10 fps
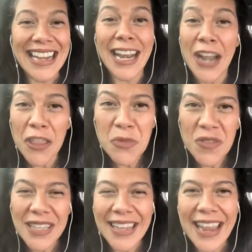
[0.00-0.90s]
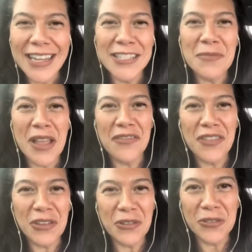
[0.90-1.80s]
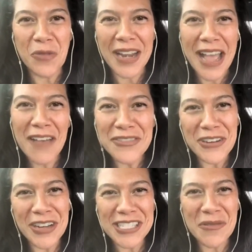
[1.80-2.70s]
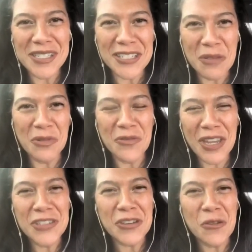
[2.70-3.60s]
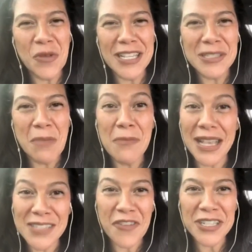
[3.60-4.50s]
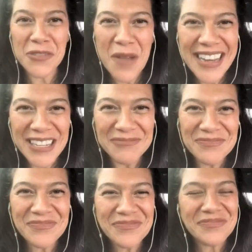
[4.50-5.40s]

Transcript: And another movie that came into my field right after, because it was a double feature, was My Best Friend's Wedding